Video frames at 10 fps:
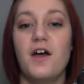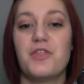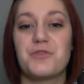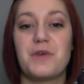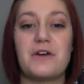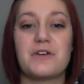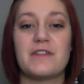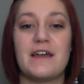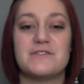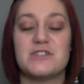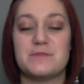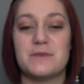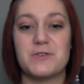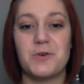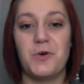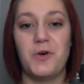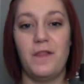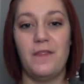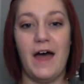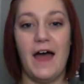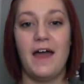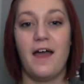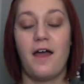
Throughout her life, she's been told that